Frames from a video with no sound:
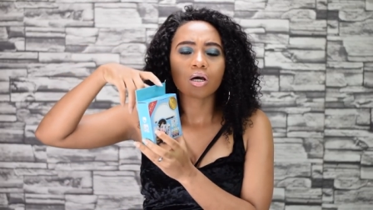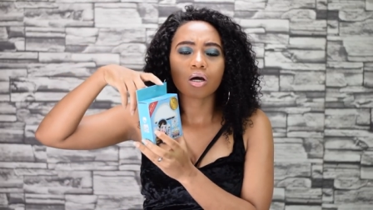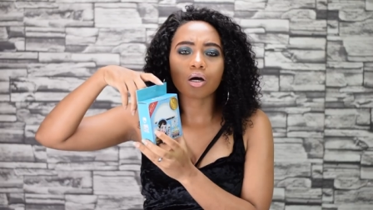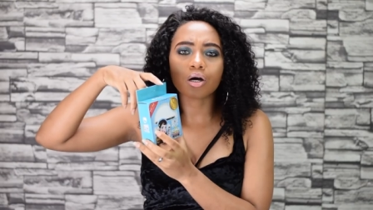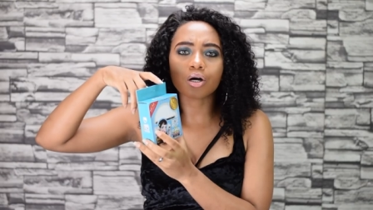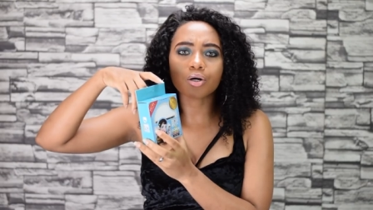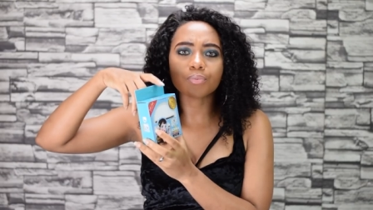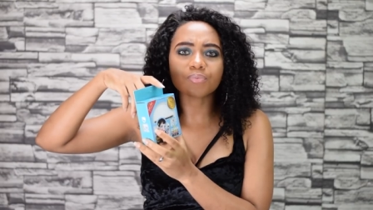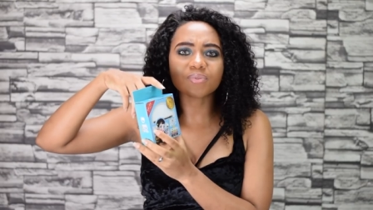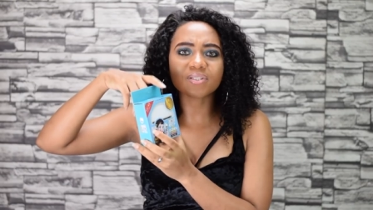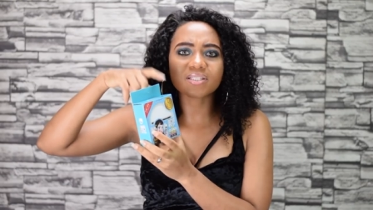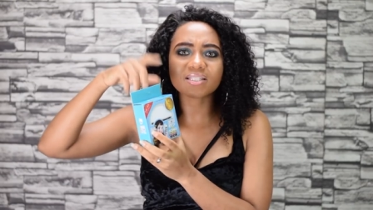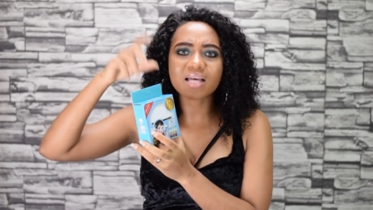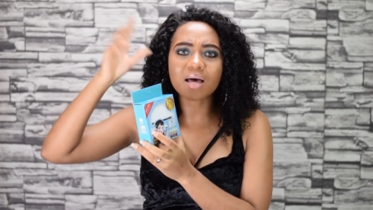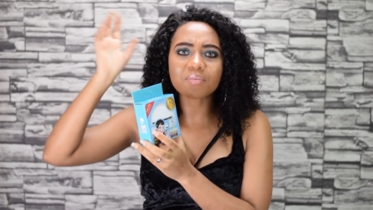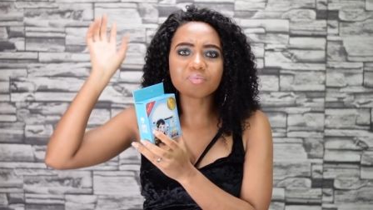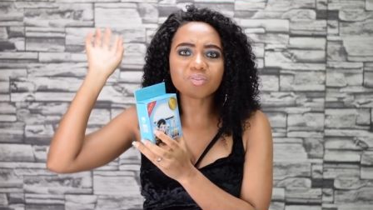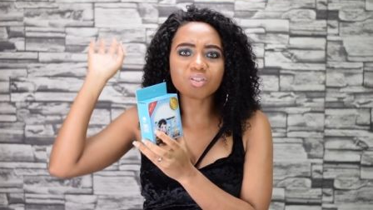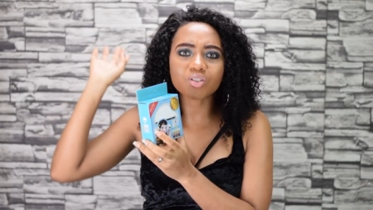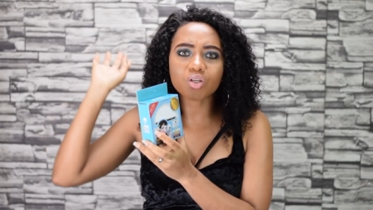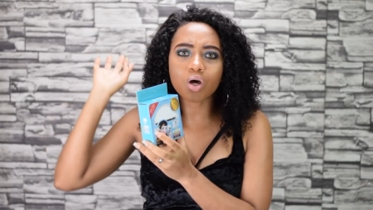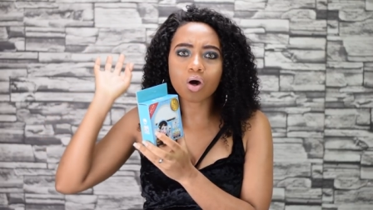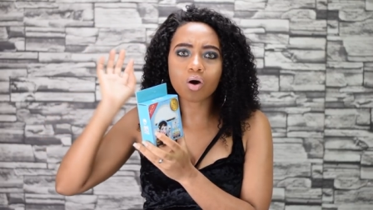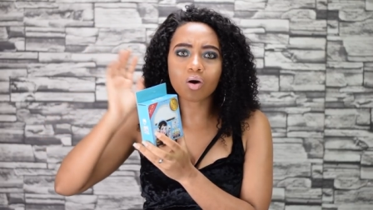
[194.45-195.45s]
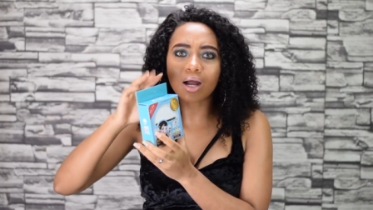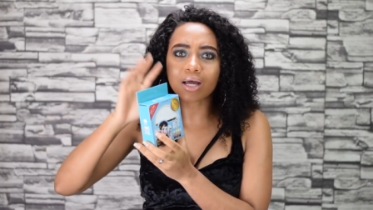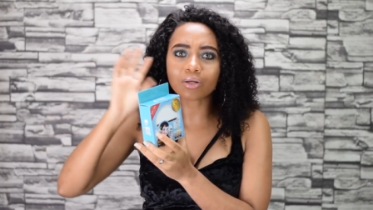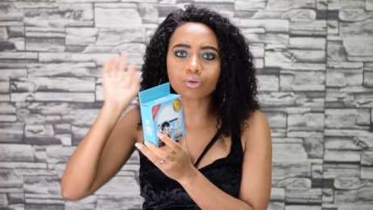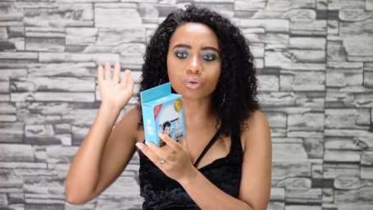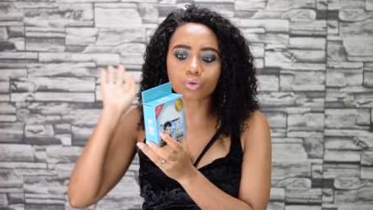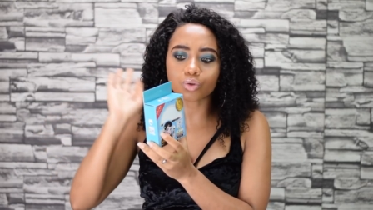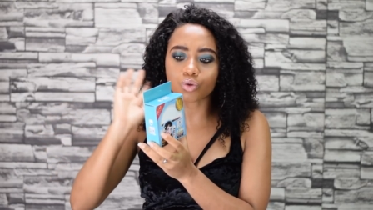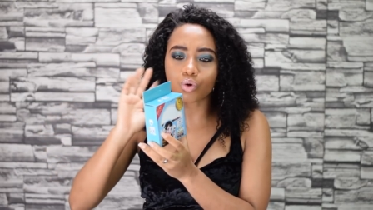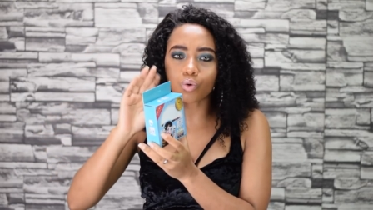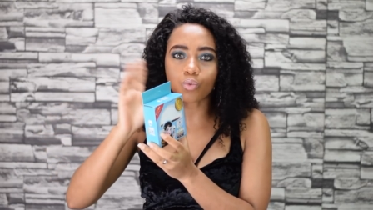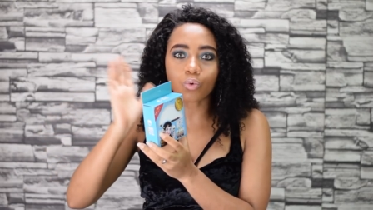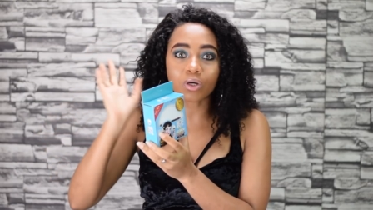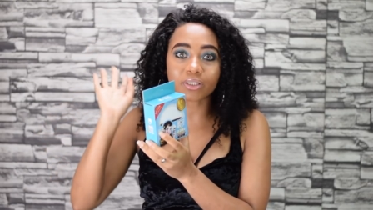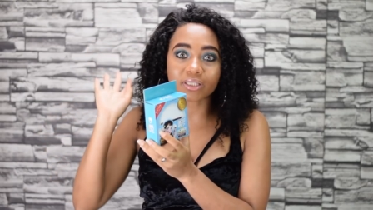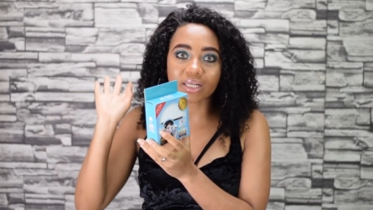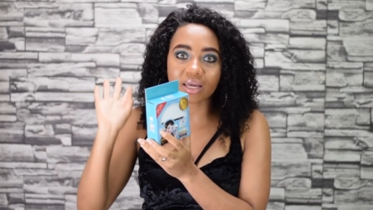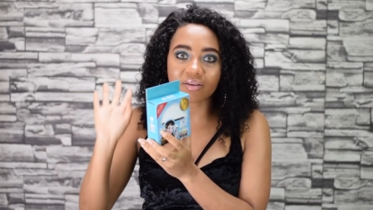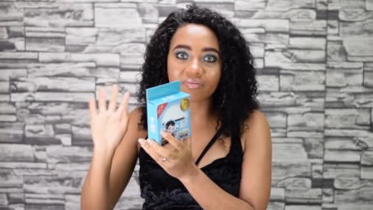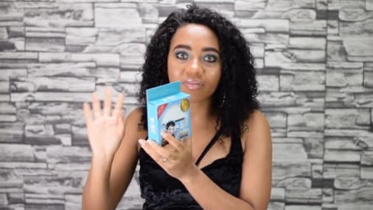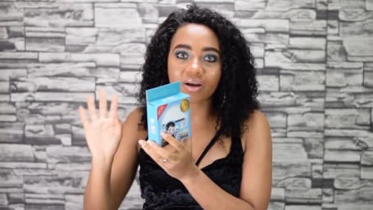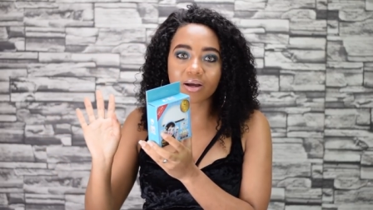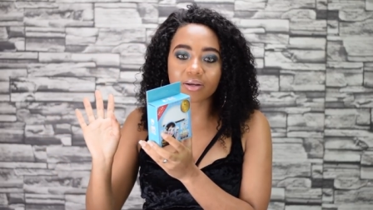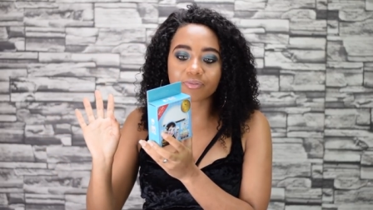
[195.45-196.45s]
um, Samsung, I don't know,
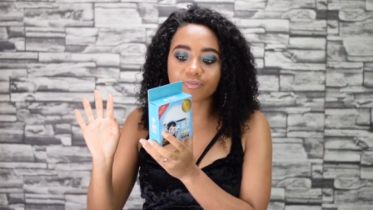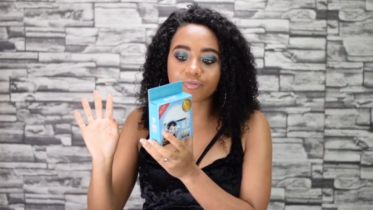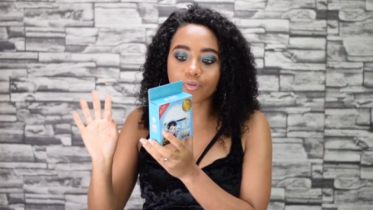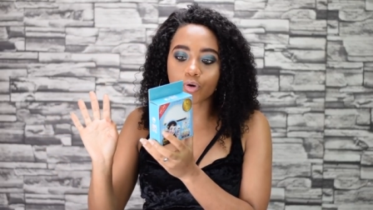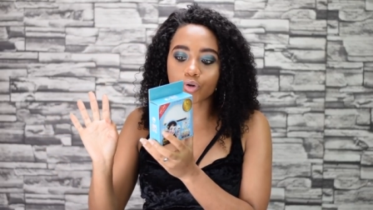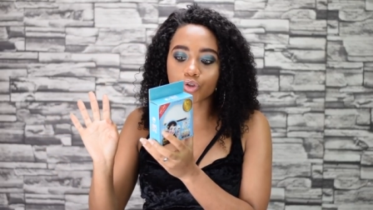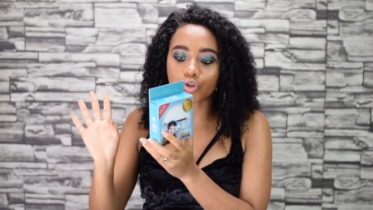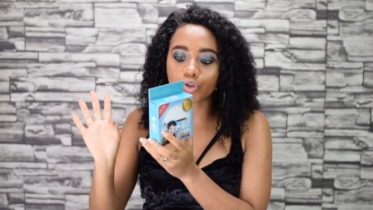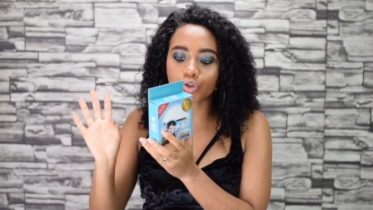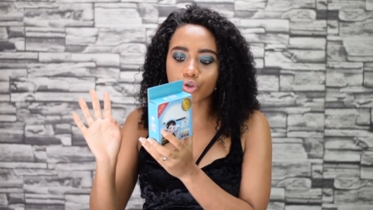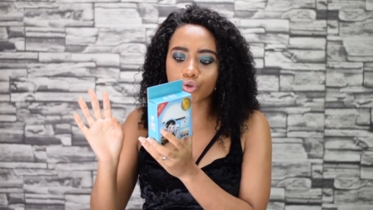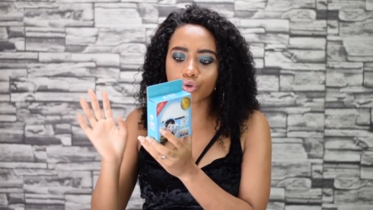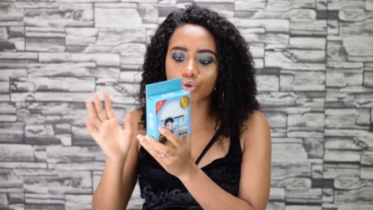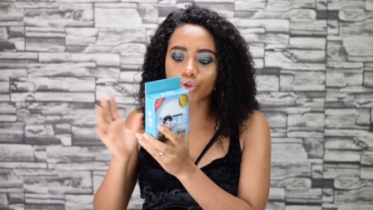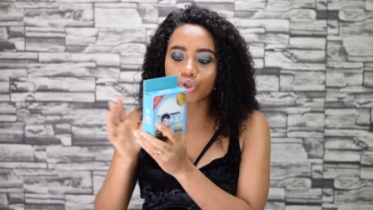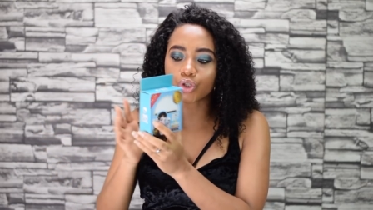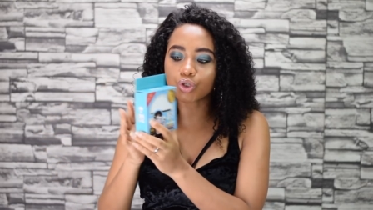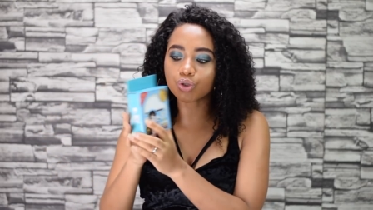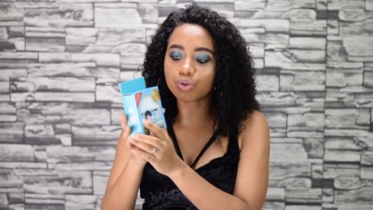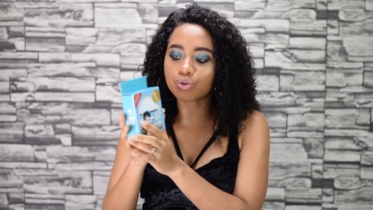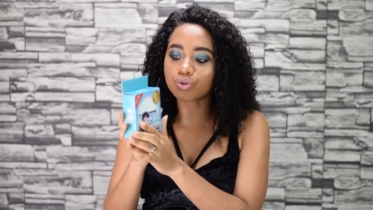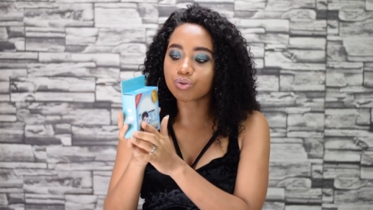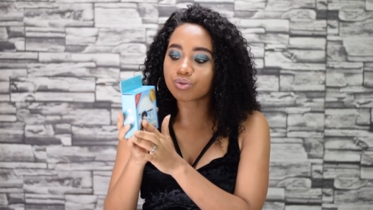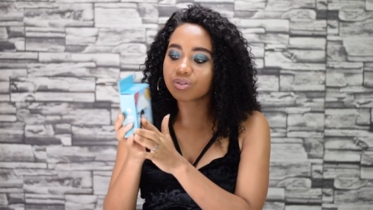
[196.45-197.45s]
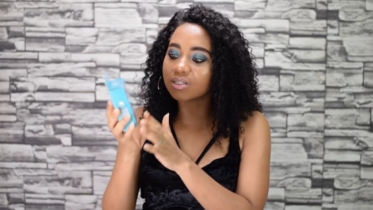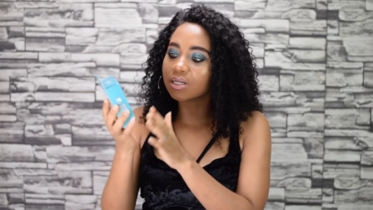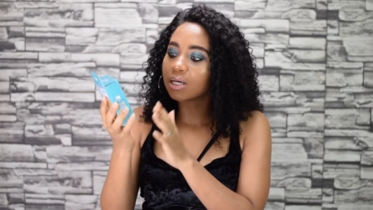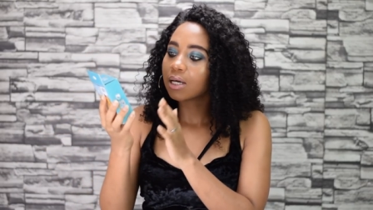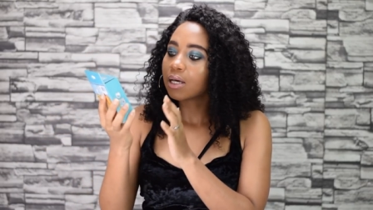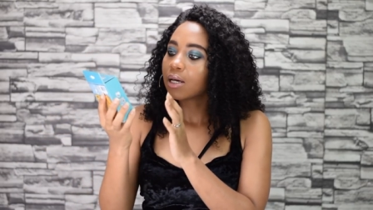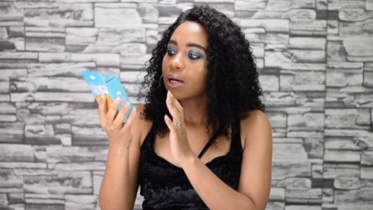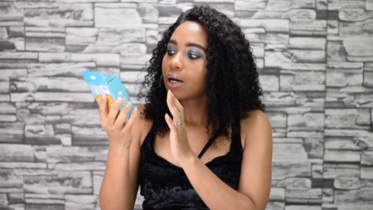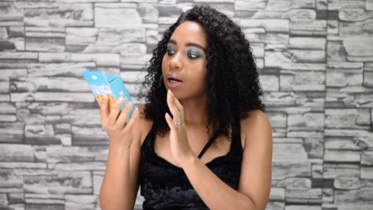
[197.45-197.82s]
whatever phone you use.